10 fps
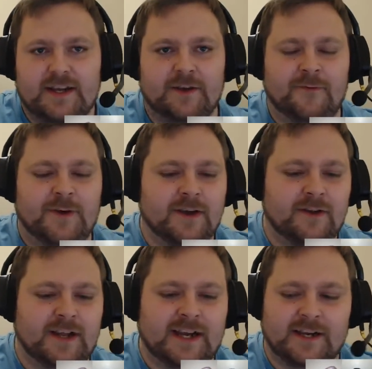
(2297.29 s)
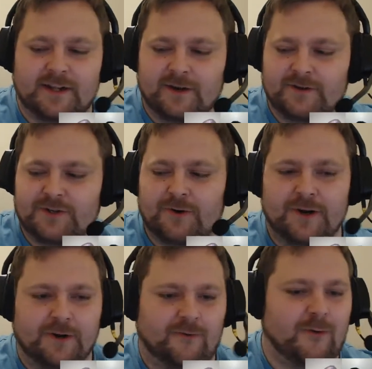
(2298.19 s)
You feel like they're sort
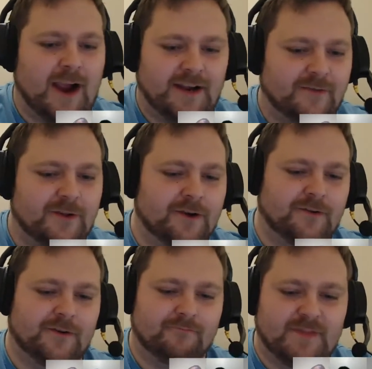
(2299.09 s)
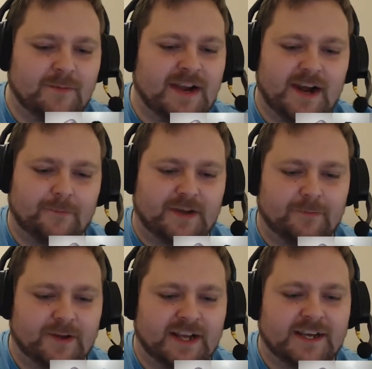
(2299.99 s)
of your friend, even though they may not be.
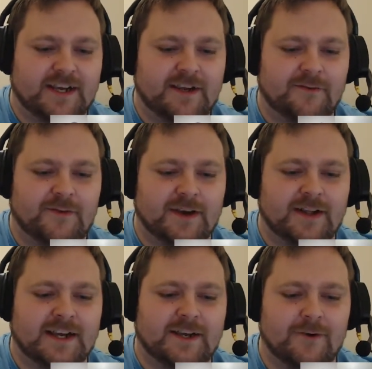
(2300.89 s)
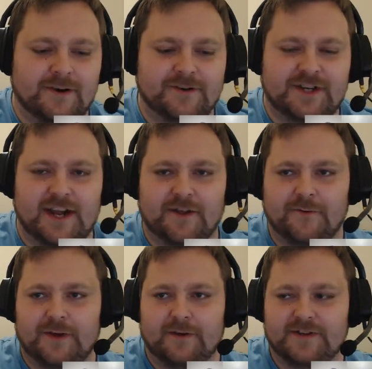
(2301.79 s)
But like you feel like you understand their
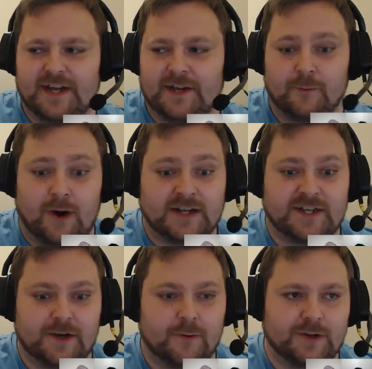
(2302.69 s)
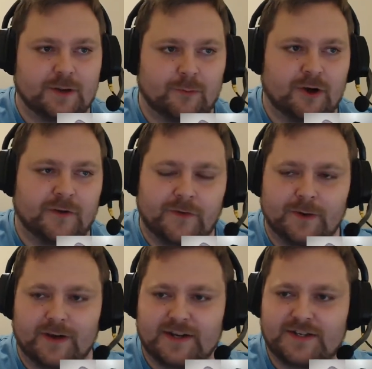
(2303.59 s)
views and you want to know what their point of
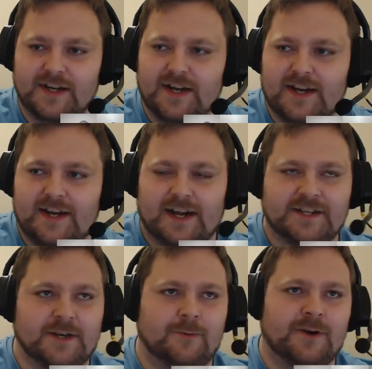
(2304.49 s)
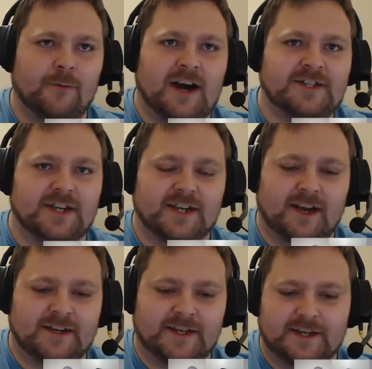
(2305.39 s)
view is. And so when you're watching the
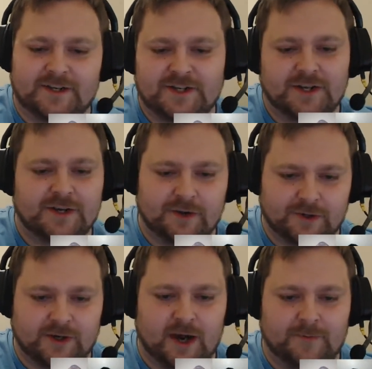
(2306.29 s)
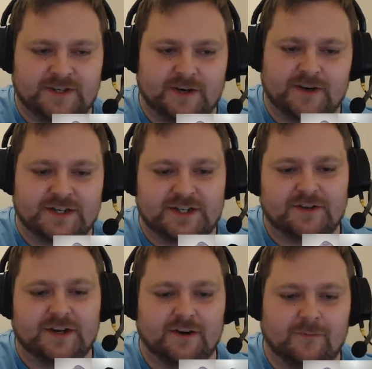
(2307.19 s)
content, you still hear the commentary, you still
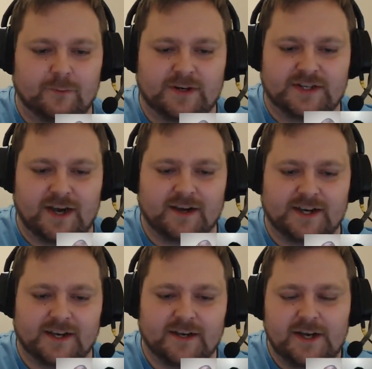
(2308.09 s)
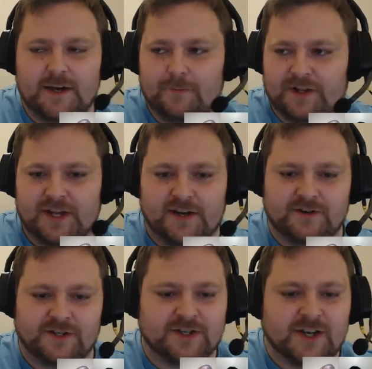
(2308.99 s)
hear everyone talking, but they're
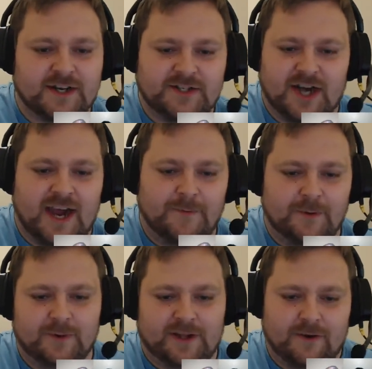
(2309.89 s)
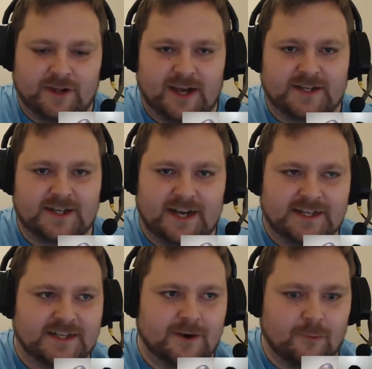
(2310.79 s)
just going to chime in with their thoughts
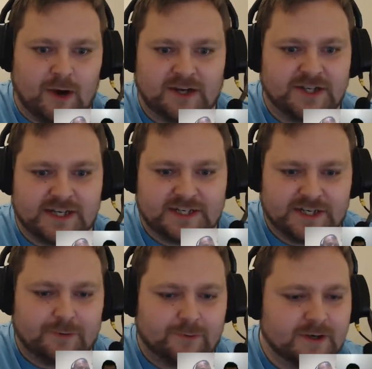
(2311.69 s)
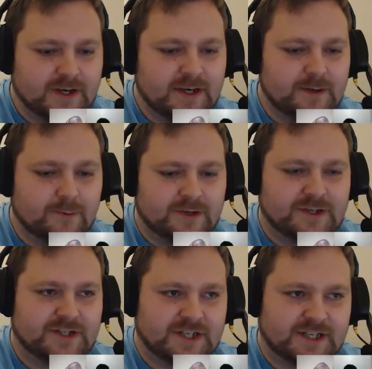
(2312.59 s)
as they're watching it too, which
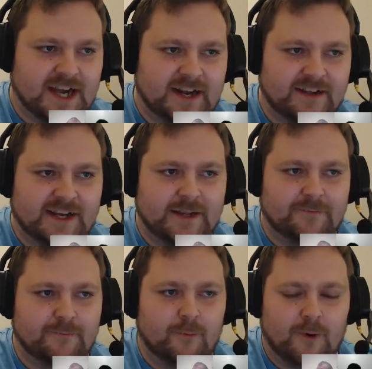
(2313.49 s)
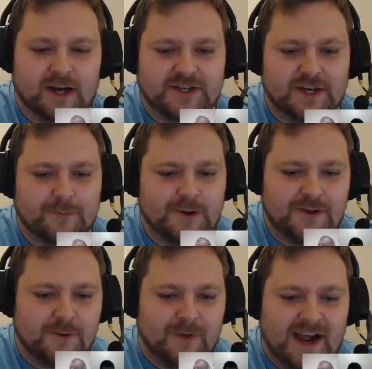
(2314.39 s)
is just kind of like watching it with
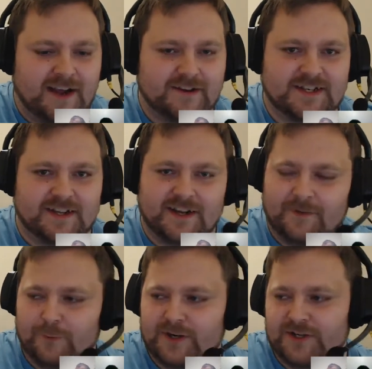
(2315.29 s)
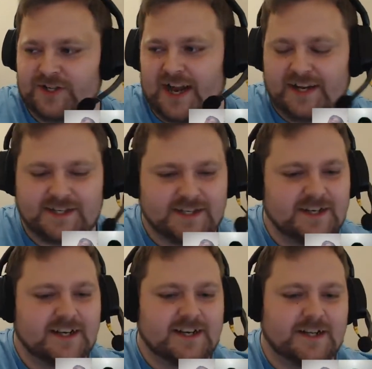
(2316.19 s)
your pals. And then everyone in chats,
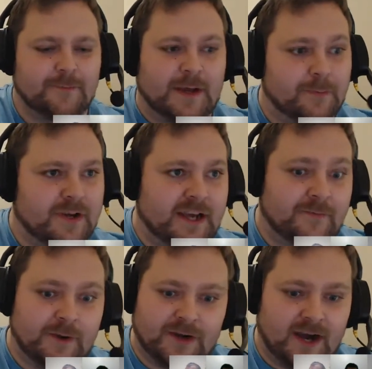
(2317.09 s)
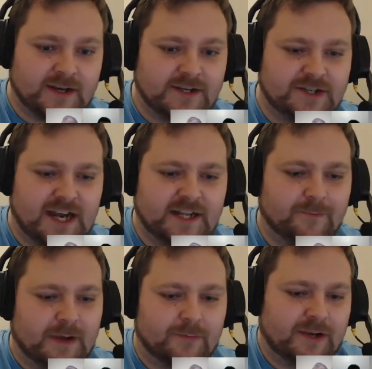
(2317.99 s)
the people, if you talk in chat, the
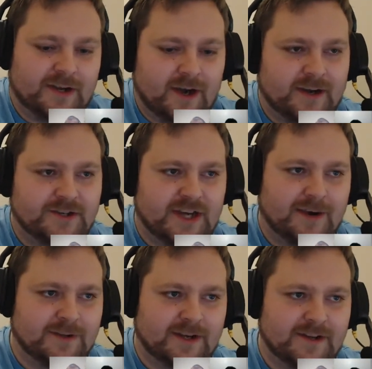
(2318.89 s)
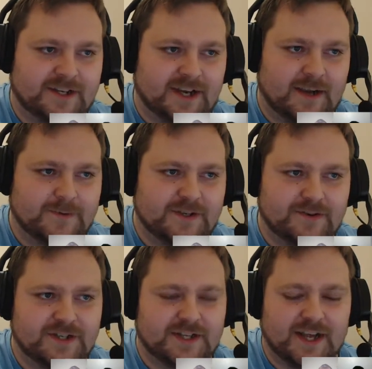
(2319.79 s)
people you talk in chat with all the time. So
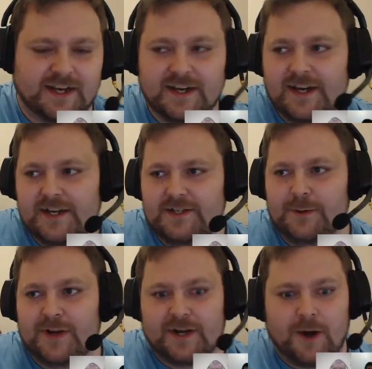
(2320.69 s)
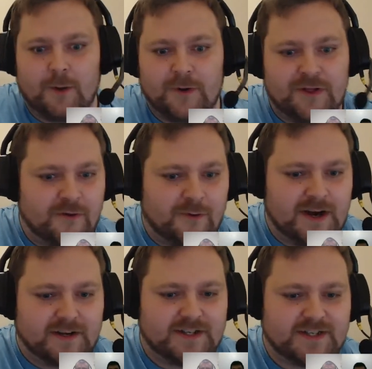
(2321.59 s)
it's just like doing it all with your
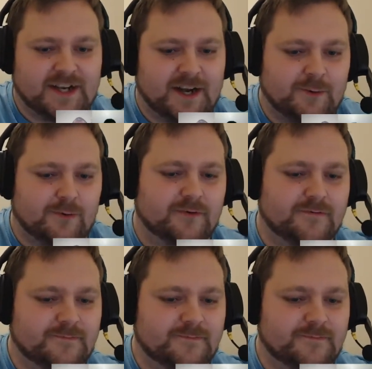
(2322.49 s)
friends. It's kind of cool.